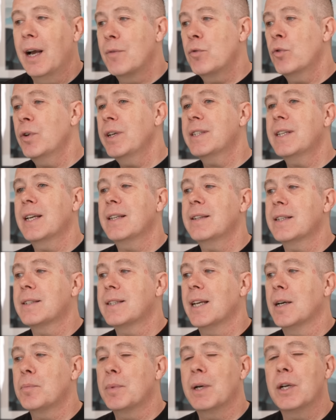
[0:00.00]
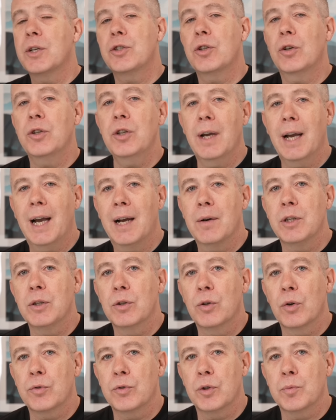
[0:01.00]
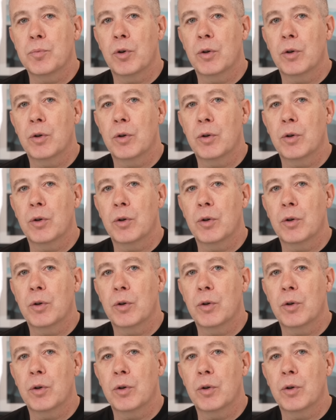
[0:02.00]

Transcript: I've already set this up, but I'll show you how you go through